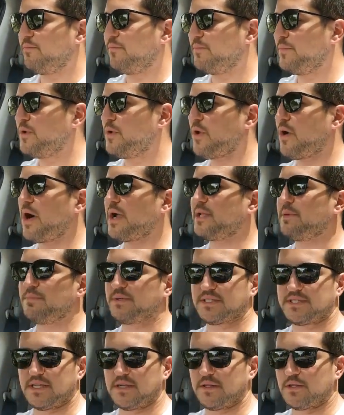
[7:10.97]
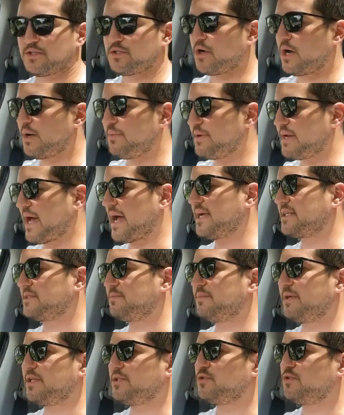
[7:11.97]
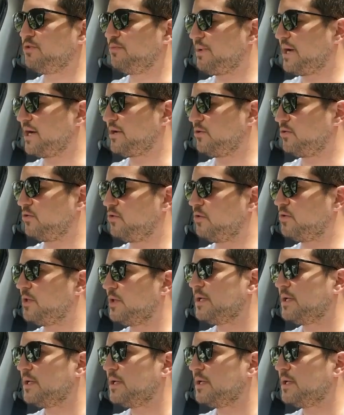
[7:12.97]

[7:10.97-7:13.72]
90% of the time, it hasn't been too bad at all.